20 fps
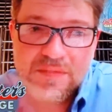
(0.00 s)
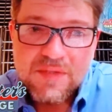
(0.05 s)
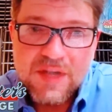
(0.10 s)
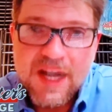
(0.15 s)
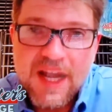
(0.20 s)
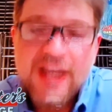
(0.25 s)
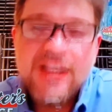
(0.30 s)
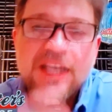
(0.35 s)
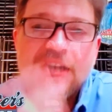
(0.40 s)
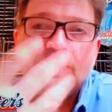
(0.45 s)

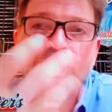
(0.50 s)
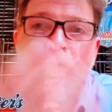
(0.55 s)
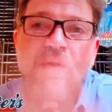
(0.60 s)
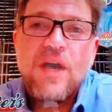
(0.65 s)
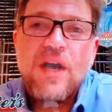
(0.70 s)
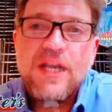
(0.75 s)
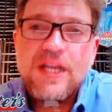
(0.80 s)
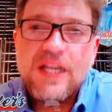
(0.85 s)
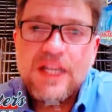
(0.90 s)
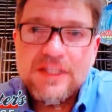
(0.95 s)
negative
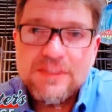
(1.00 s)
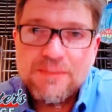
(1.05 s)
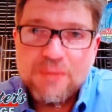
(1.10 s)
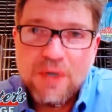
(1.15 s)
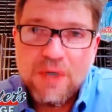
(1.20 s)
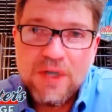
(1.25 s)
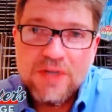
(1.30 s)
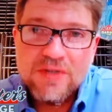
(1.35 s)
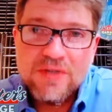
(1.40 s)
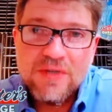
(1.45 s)
crankcase
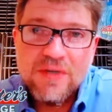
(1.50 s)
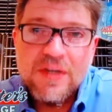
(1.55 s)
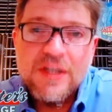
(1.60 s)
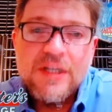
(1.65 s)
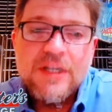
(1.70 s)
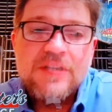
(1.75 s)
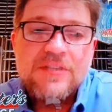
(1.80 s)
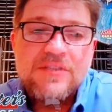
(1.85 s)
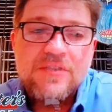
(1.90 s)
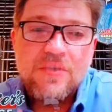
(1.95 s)
pressure
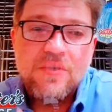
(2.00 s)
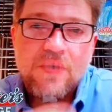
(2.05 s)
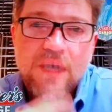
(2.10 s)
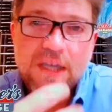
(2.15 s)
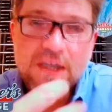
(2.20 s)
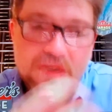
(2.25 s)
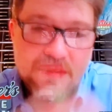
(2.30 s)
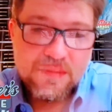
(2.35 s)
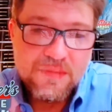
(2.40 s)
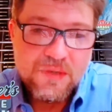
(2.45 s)
to
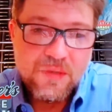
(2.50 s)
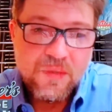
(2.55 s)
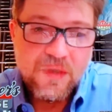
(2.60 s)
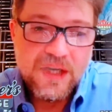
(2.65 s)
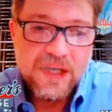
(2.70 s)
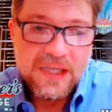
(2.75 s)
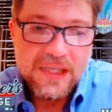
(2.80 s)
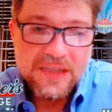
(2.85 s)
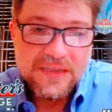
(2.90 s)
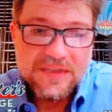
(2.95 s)
help the
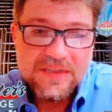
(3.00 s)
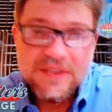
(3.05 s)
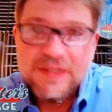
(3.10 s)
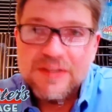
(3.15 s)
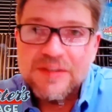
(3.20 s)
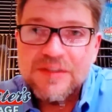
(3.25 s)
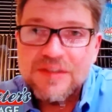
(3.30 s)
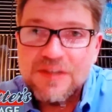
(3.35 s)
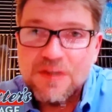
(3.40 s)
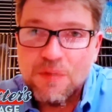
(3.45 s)
rings
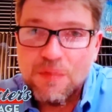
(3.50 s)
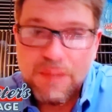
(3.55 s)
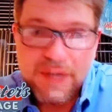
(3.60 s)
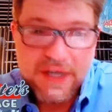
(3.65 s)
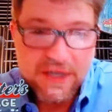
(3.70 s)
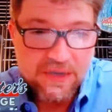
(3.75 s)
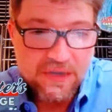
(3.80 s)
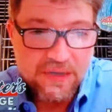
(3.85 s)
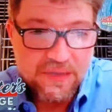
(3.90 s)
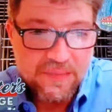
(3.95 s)
seal
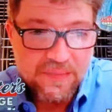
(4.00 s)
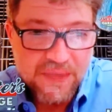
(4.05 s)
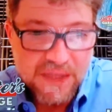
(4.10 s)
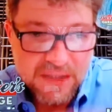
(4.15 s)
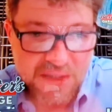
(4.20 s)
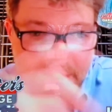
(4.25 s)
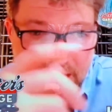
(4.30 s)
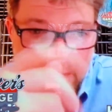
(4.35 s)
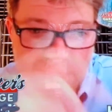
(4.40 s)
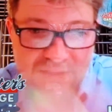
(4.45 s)
better.
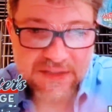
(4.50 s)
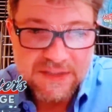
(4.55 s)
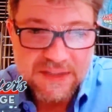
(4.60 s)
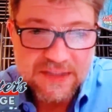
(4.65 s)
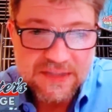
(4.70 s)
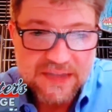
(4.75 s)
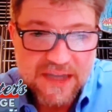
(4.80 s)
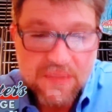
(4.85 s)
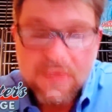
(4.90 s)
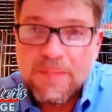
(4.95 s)
Leland
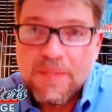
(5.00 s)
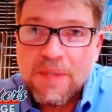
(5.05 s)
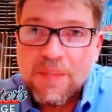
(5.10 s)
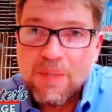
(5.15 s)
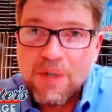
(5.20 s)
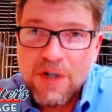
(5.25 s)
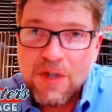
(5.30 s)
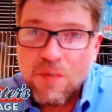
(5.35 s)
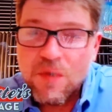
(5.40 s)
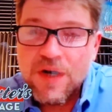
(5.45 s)
says, I
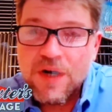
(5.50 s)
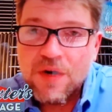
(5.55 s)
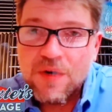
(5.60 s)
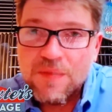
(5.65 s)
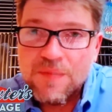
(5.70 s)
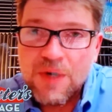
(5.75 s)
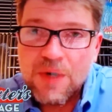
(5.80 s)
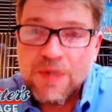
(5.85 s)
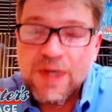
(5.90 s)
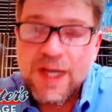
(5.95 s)
remember it well.
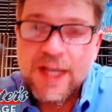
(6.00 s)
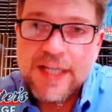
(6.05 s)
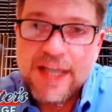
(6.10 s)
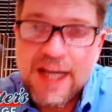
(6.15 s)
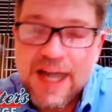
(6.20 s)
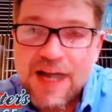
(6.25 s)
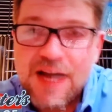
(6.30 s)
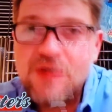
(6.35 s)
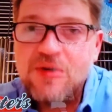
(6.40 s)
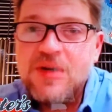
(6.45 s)
Okay,
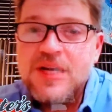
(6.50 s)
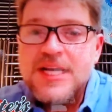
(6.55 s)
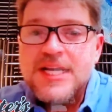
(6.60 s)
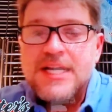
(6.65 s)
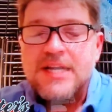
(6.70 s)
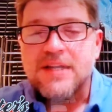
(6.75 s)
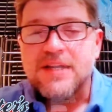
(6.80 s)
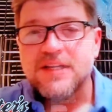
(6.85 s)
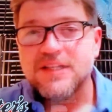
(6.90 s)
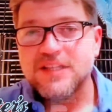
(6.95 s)
now
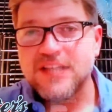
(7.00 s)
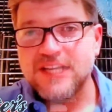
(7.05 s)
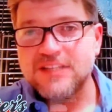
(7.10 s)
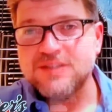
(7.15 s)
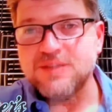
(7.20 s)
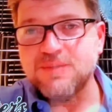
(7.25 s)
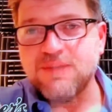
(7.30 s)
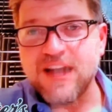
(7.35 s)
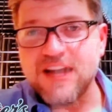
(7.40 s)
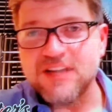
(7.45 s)

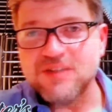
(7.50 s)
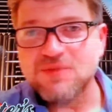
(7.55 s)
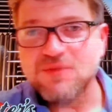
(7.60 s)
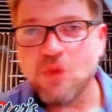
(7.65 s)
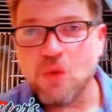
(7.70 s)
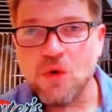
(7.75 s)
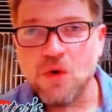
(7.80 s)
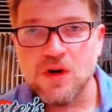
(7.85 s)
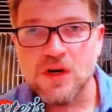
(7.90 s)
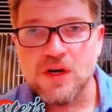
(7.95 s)
let's fast
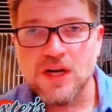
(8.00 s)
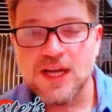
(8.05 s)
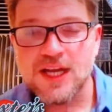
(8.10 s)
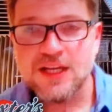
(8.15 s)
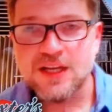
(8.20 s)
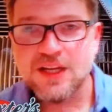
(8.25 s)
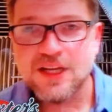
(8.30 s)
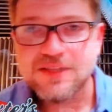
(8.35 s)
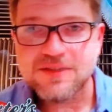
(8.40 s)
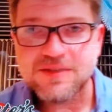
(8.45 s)
forward
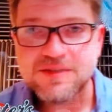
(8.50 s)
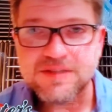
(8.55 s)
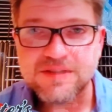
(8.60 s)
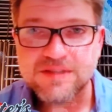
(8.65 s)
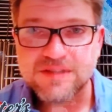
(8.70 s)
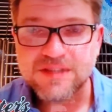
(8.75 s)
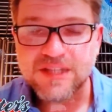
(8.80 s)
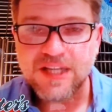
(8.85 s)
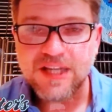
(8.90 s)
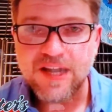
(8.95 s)
and let's
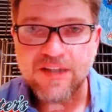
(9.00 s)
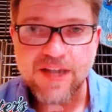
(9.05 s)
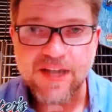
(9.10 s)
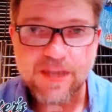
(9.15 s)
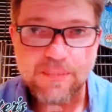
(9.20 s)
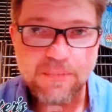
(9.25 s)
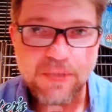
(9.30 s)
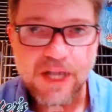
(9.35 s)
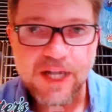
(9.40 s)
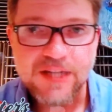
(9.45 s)
see how that
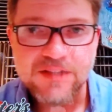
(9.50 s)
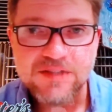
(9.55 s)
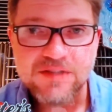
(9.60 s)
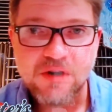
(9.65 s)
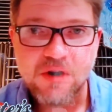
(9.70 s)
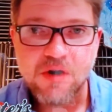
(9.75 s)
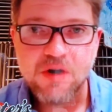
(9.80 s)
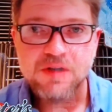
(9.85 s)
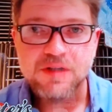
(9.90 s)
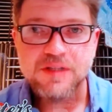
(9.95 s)
applies to
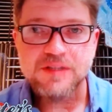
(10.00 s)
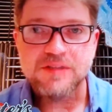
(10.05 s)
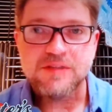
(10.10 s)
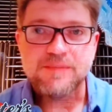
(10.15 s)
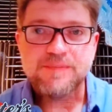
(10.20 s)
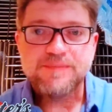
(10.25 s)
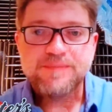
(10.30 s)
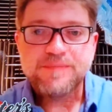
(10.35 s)
Harleys.